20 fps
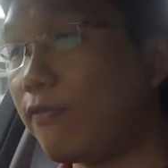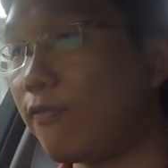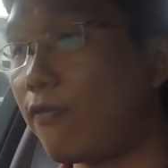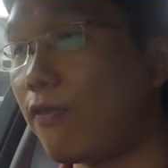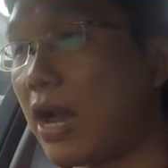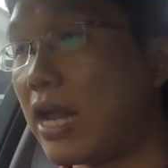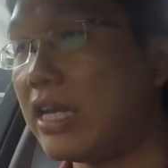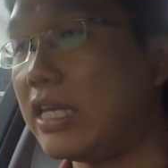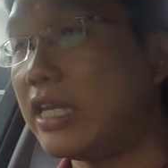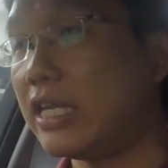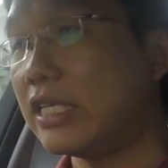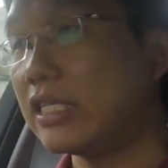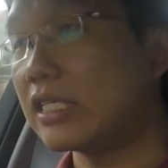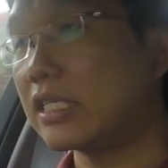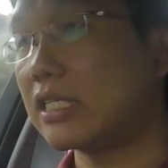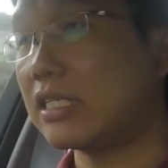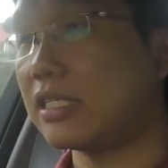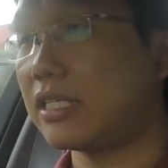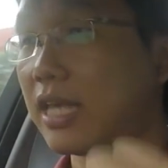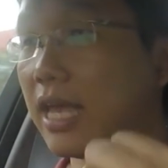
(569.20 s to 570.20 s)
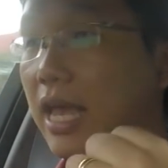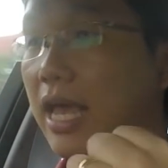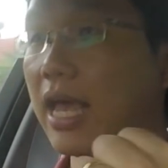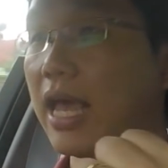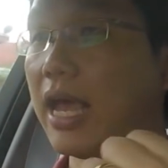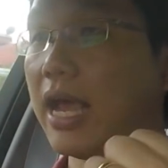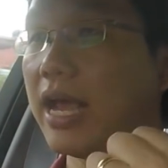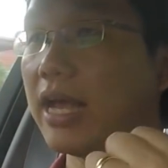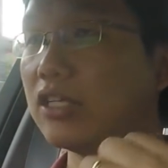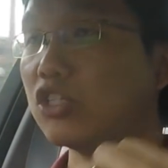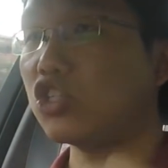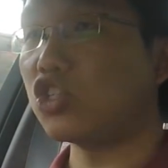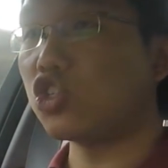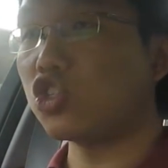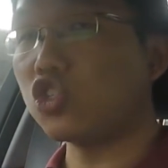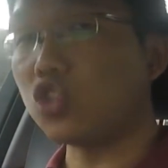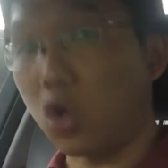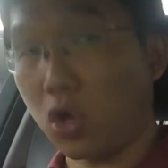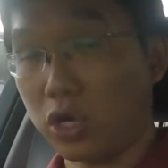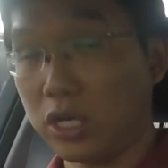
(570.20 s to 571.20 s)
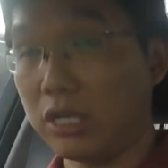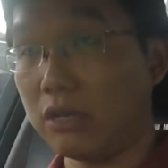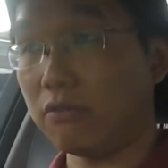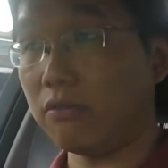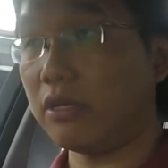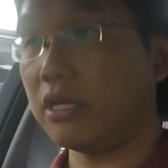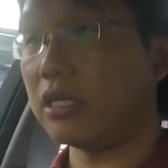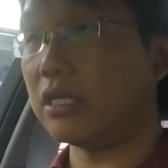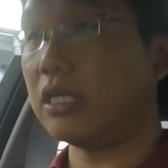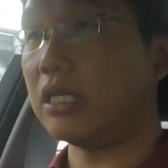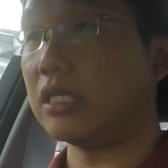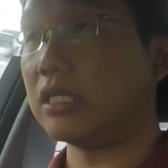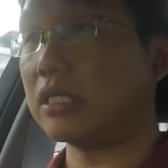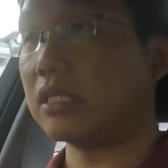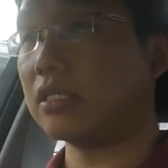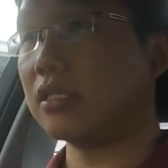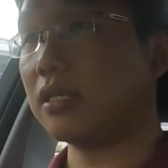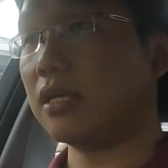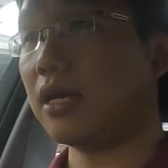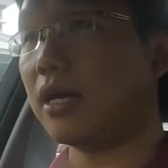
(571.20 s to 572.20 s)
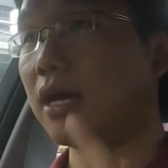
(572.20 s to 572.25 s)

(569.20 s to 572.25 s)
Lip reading: front discs and solid rear discs,